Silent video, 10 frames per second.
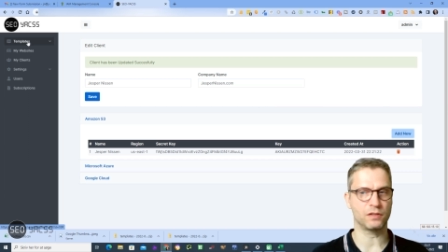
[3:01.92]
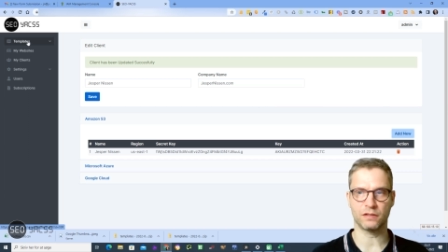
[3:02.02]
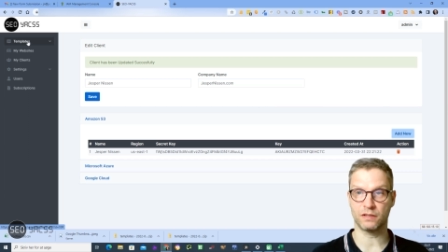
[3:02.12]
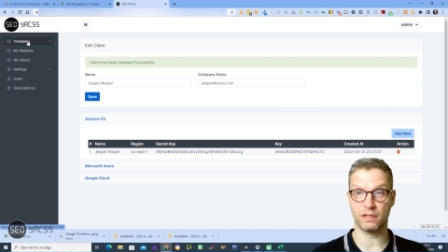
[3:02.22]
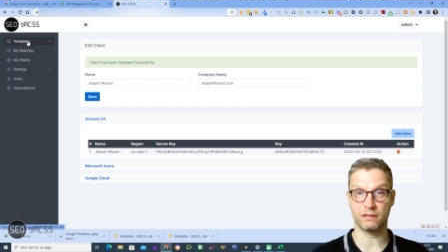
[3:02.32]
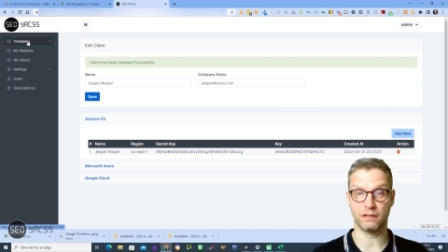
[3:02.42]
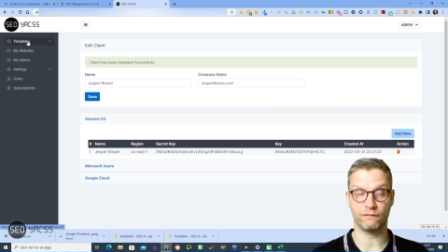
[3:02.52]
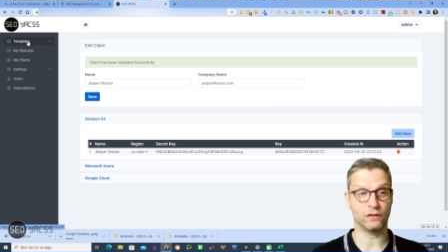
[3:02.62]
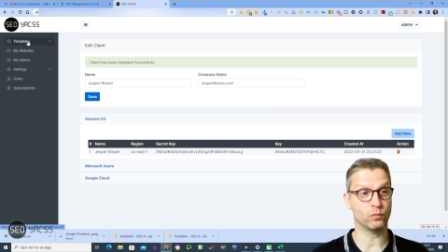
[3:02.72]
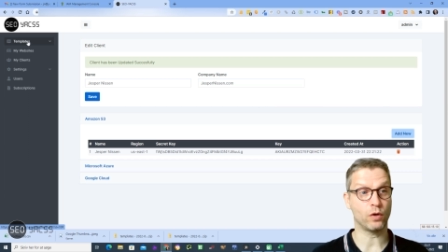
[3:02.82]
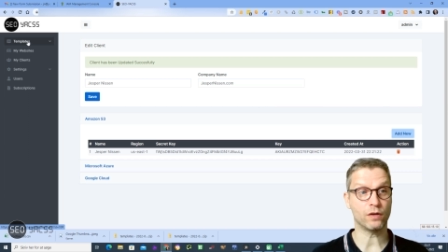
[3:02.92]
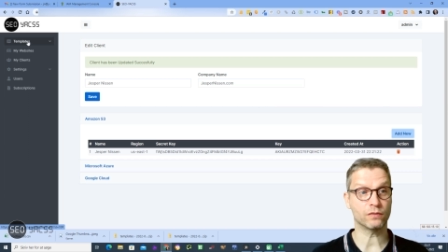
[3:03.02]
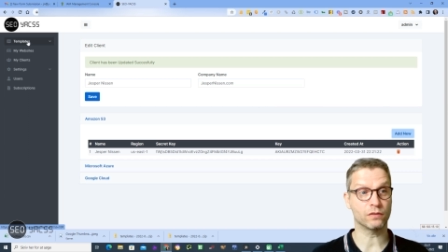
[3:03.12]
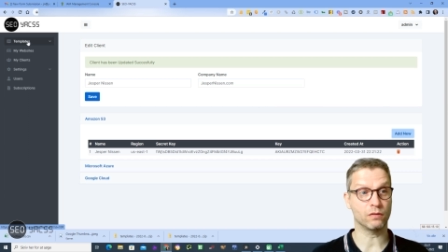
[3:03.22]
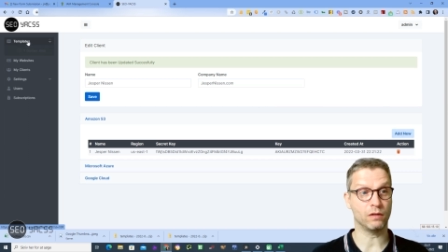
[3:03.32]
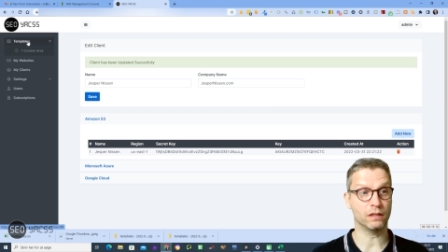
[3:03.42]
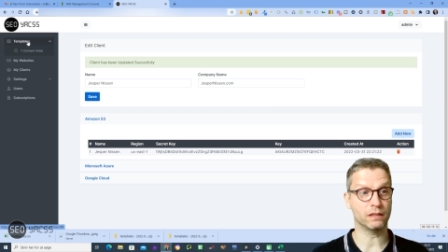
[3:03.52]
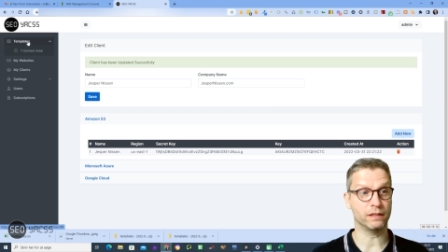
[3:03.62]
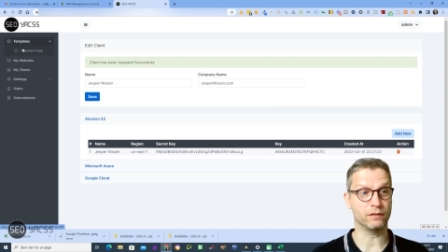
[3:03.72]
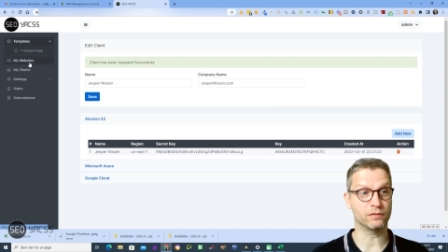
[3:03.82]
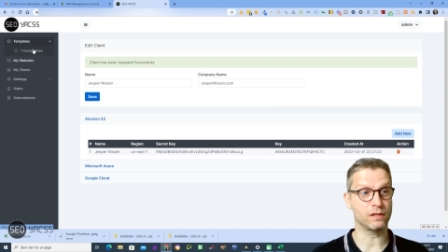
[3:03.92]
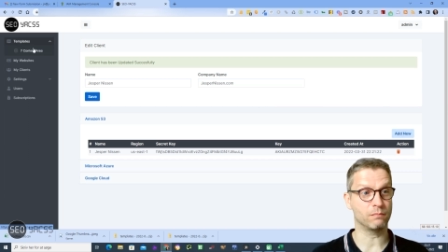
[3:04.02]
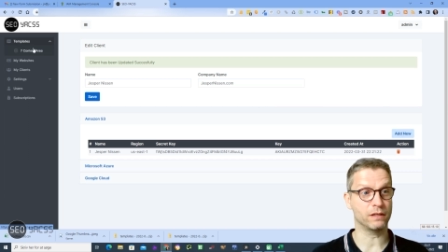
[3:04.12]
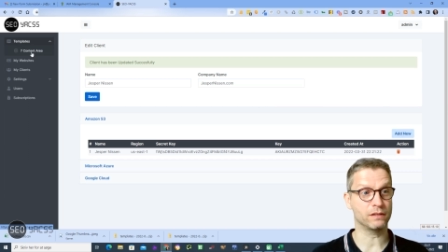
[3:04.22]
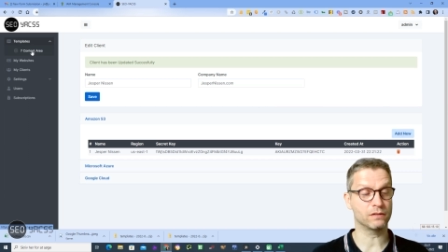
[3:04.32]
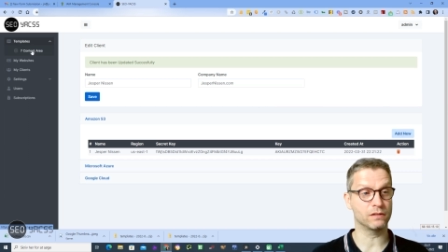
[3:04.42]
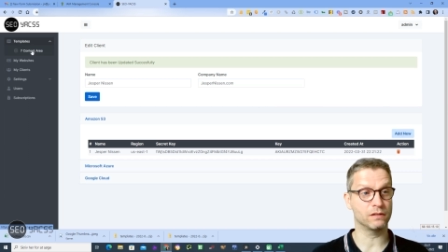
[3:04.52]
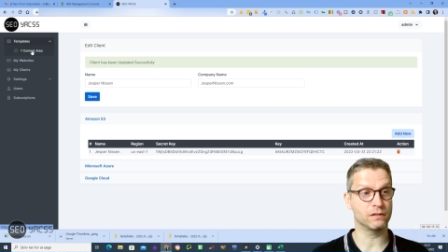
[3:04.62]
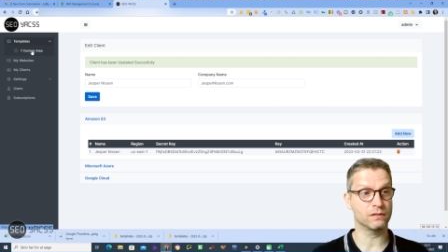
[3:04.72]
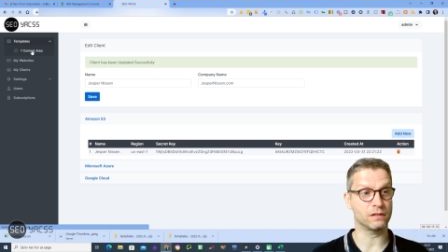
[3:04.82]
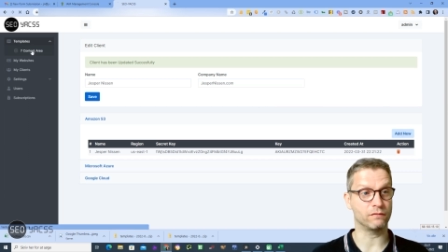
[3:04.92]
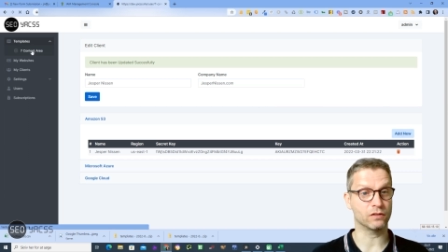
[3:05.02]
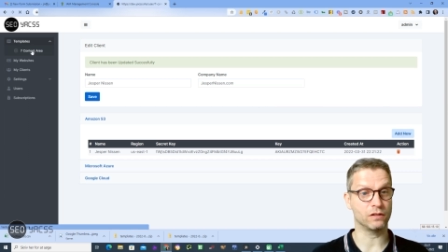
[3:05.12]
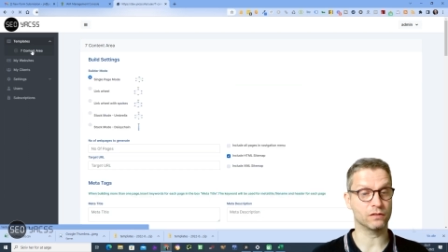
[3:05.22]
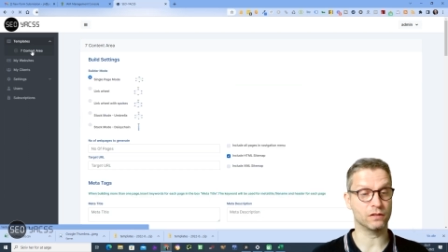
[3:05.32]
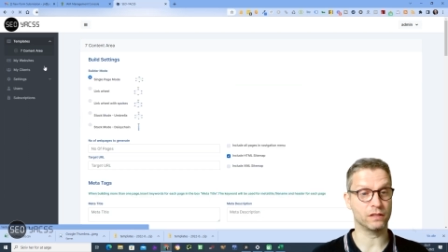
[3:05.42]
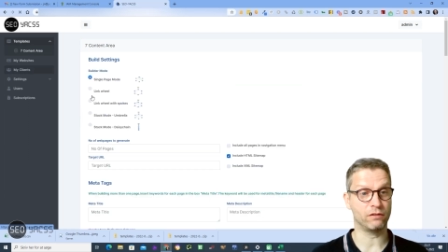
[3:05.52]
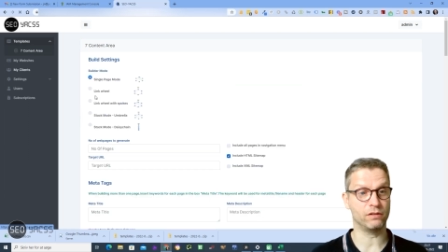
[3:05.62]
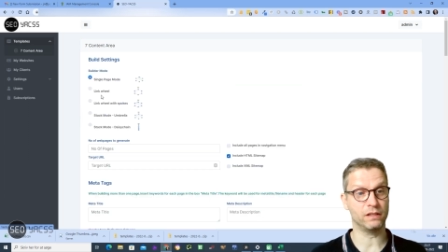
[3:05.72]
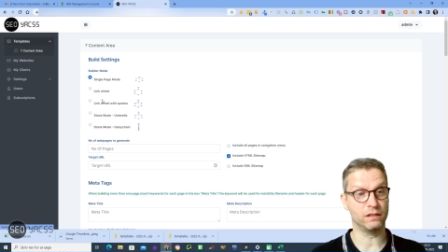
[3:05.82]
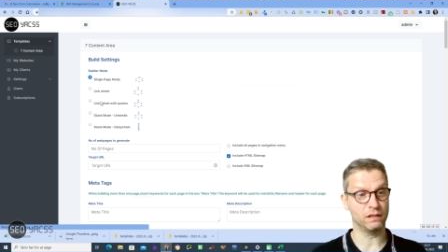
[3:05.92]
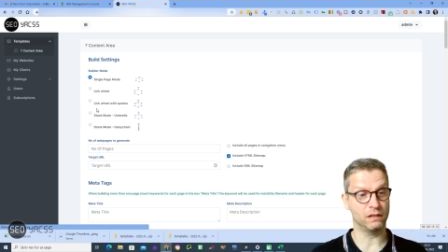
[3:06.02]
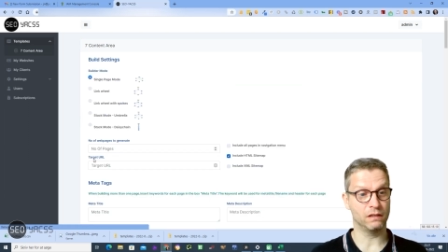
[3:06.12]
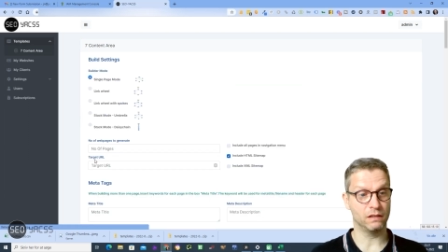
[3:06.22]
let me just test if it works so I'll click on templates seven content area